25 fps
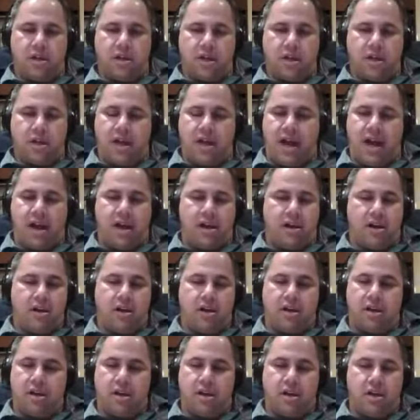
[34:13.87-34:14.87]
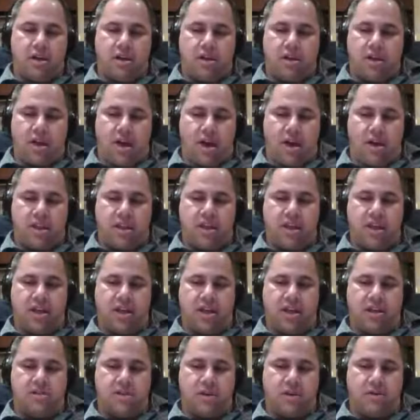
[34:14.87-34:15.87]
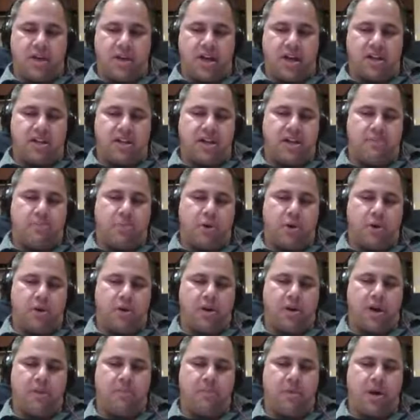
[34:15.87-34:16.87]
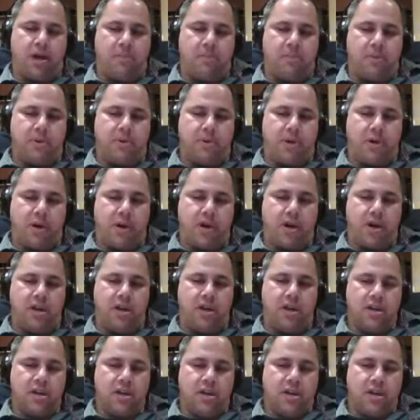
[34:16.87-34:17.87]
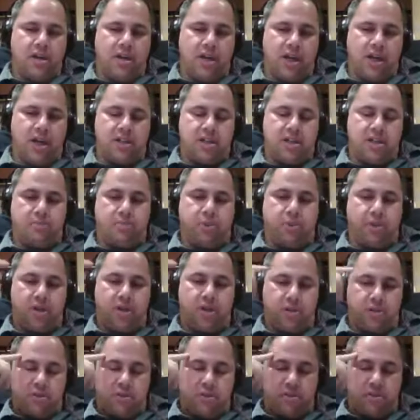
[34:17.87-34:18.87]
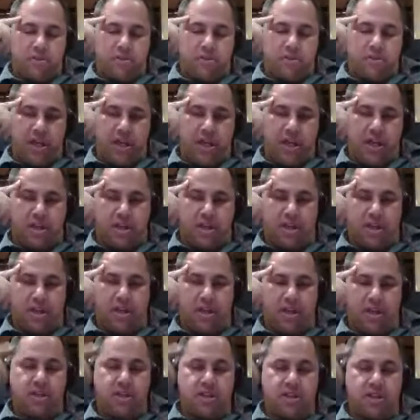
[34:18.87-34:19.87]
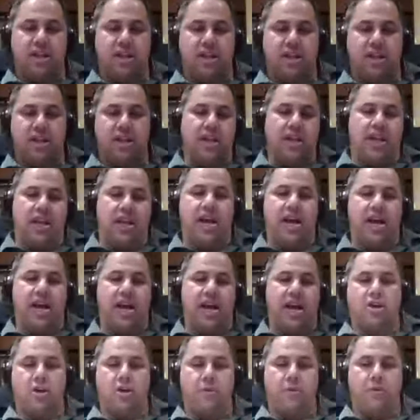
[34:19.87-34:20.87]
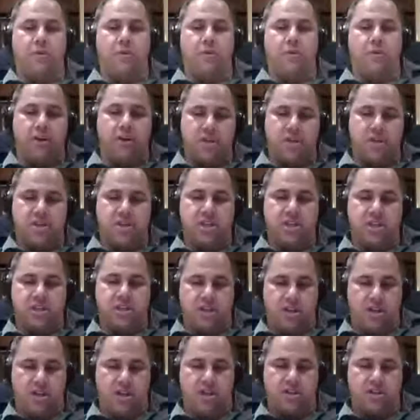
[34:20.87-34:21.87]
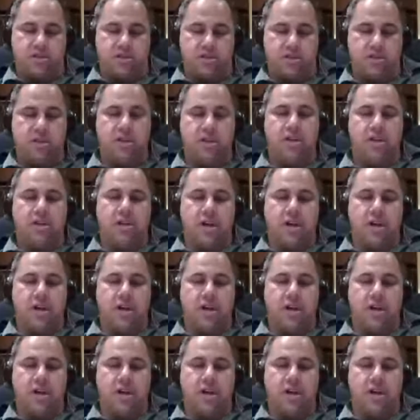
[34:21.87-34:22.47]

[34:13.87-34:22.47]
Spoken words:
yeah, I think he's already got that program up and running. He needs to get that. He said he has it all ready to go. It just needs to launch. I